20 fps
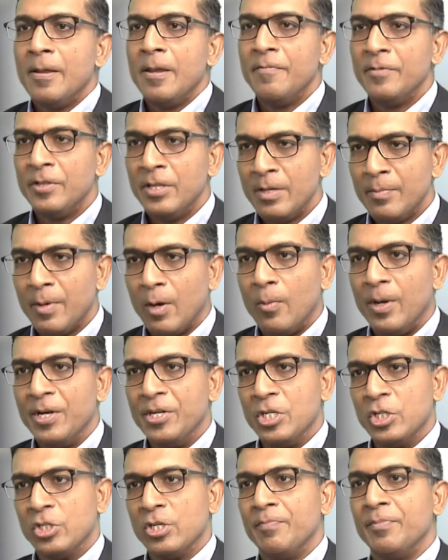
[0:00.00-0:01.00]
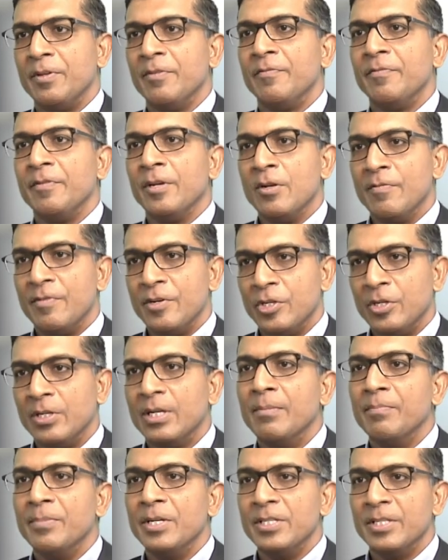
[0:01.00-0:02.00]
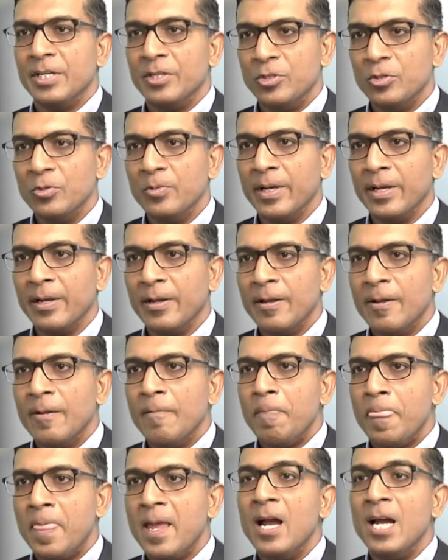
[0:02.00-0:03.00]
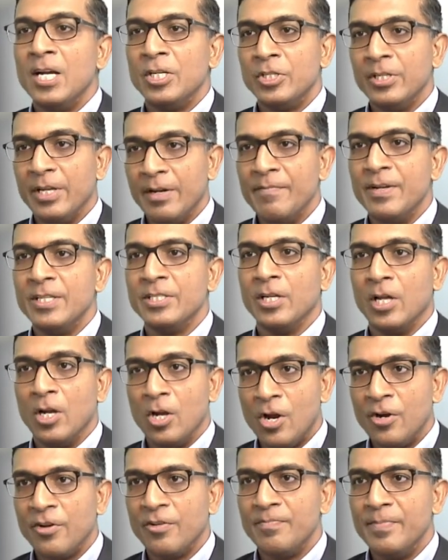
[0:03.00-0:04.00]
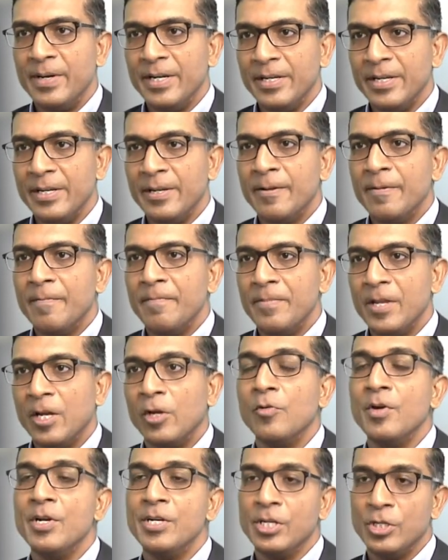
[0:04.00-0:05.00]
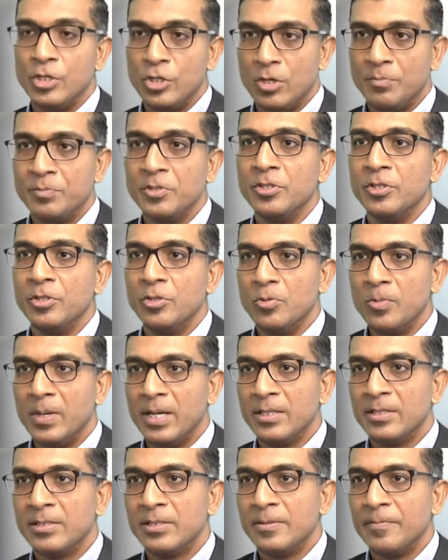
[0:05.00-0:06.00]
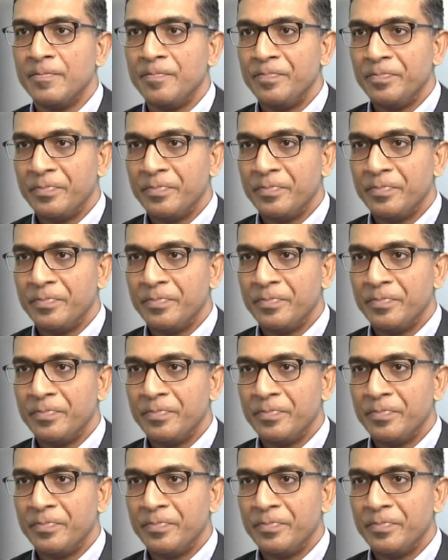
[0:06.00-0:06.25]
If you think about what disruptive innovation companies are doing, they're actually investing a lot of money, they're creating jobs in the US.